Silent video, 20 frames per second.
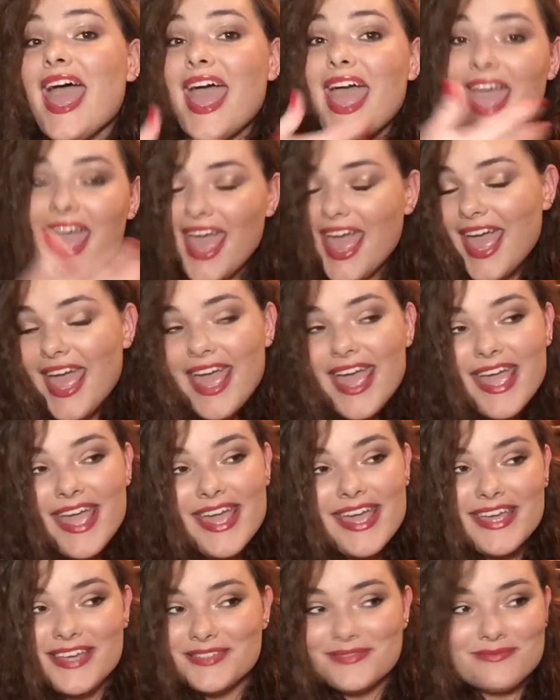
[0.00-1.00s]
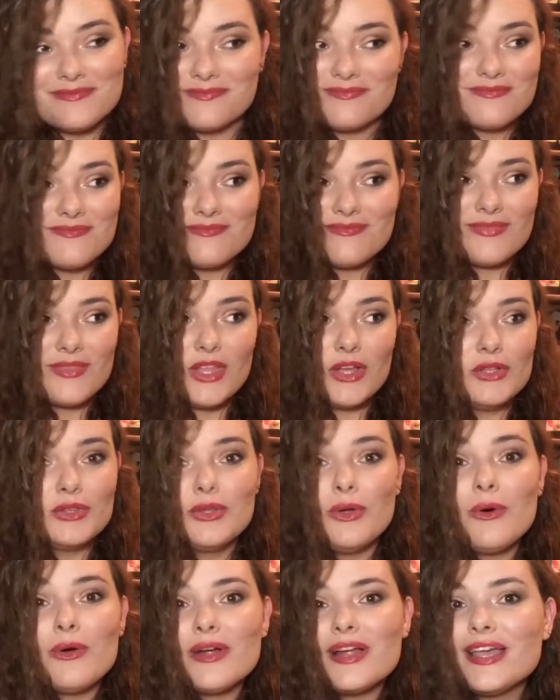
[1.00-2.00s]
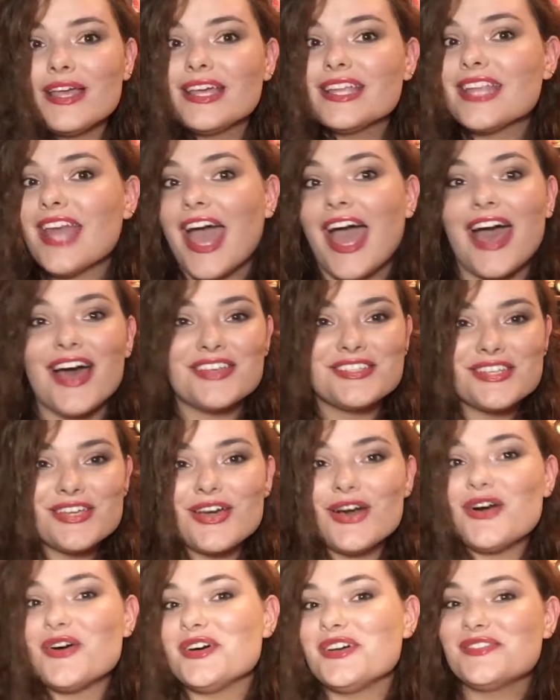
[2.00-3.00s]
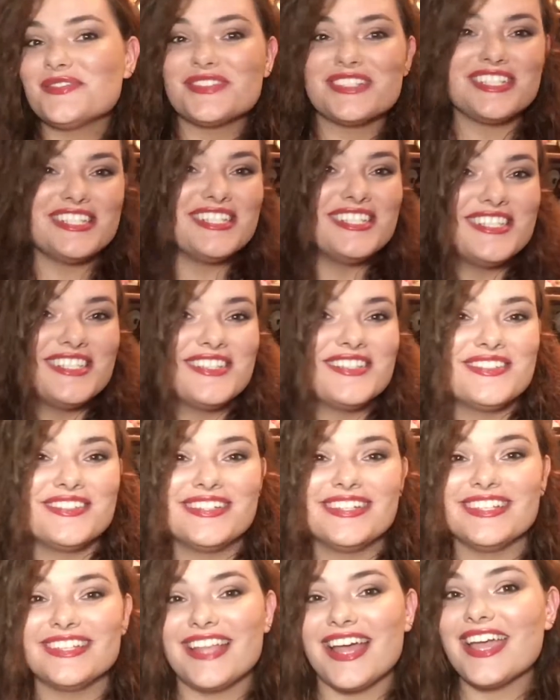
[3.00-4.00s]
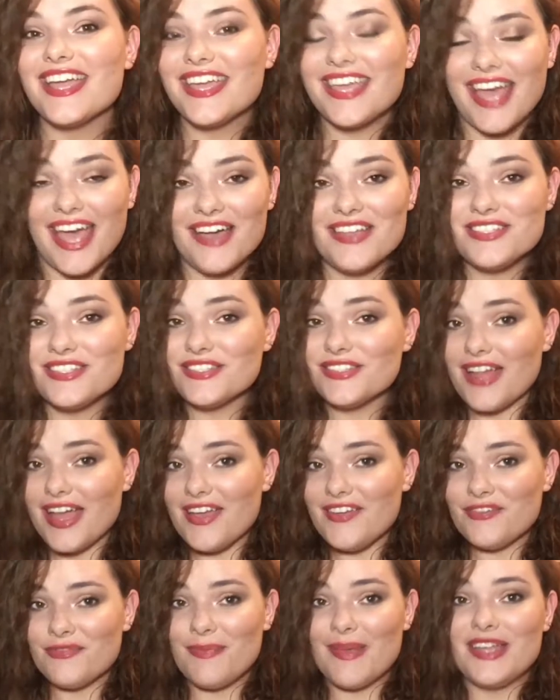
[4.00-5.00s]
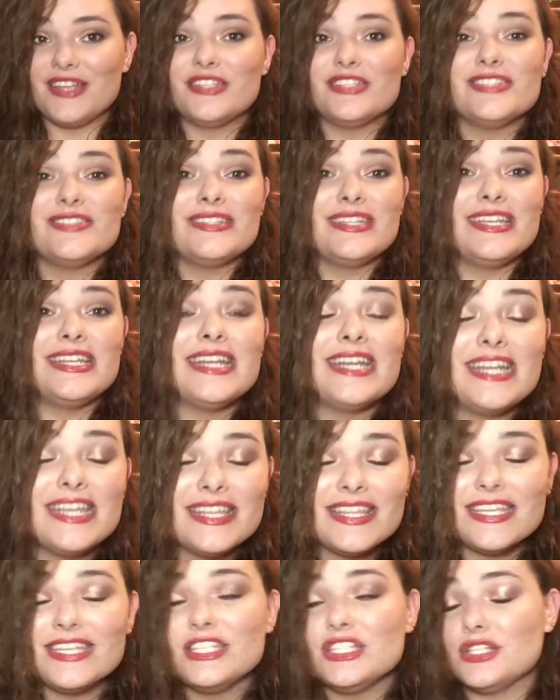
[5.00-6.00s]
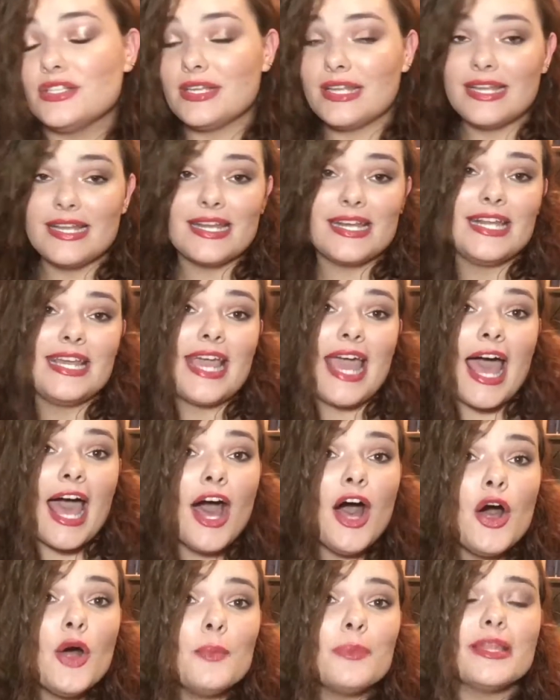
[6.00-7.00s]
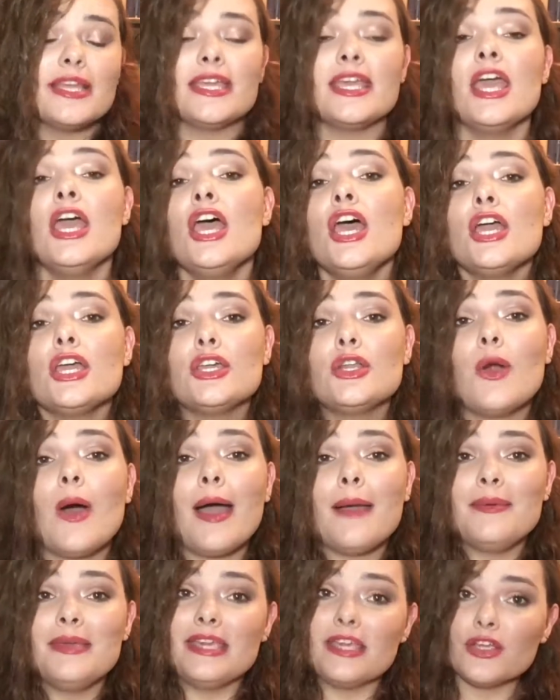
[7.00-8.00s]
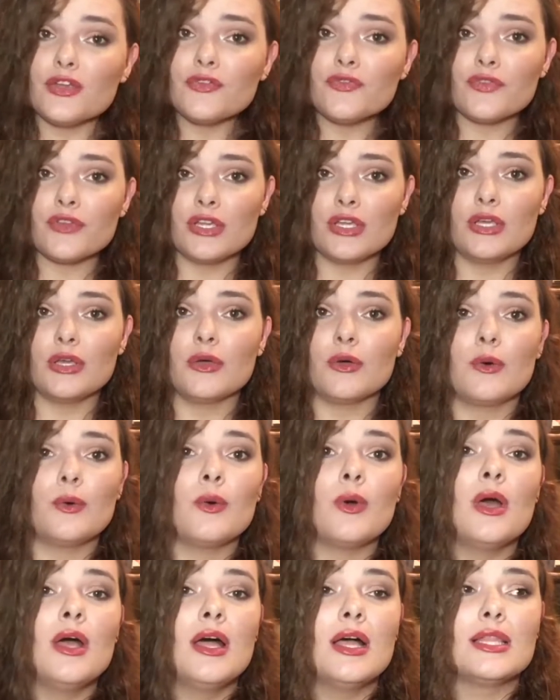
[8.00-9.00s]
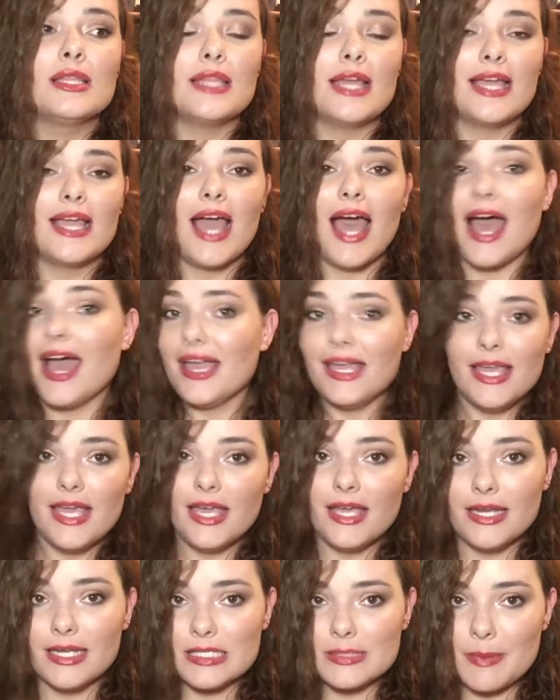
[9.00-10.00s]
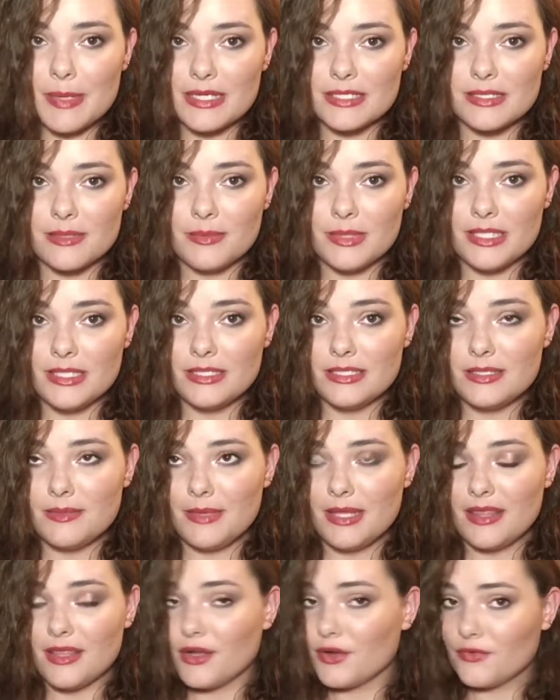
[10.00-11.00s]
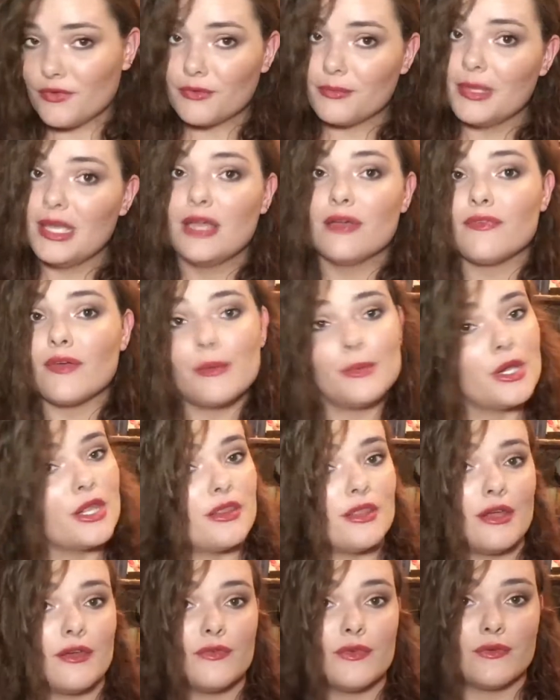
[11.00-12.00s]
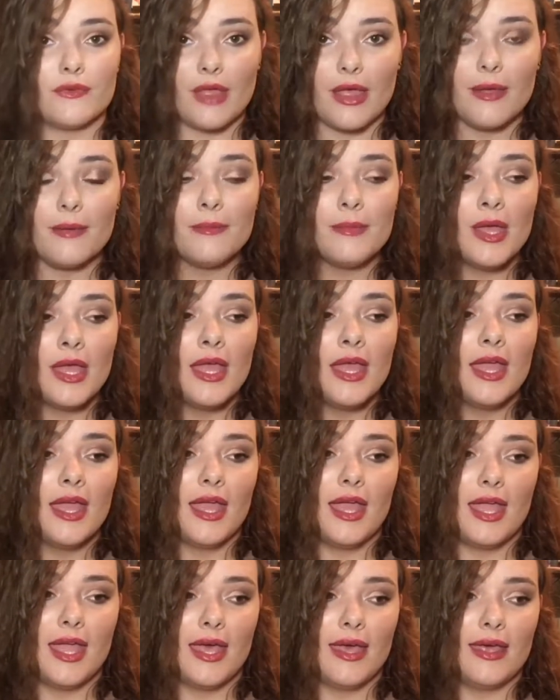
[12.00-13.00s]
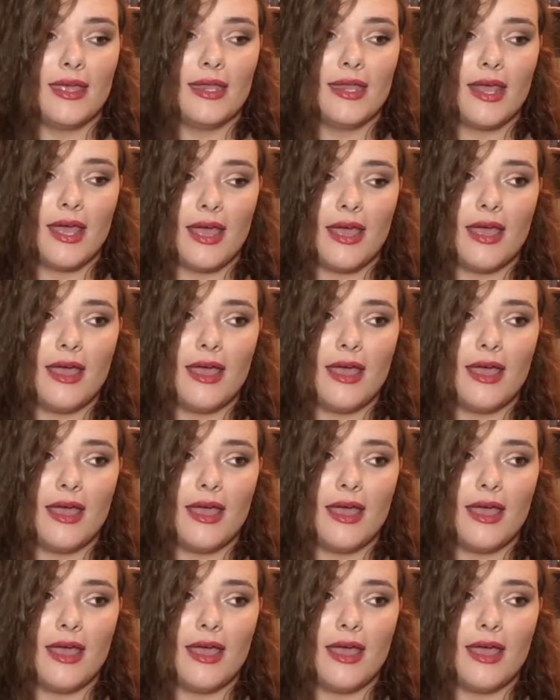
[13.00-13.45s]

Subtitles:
hey Lauren, how's it going? What you doing? Like, how's your life been? Do you need anything? Do you need any help? Like, you know, I'm here for you. Like, I can't expect somebody to be there for me if I'm not there for them. And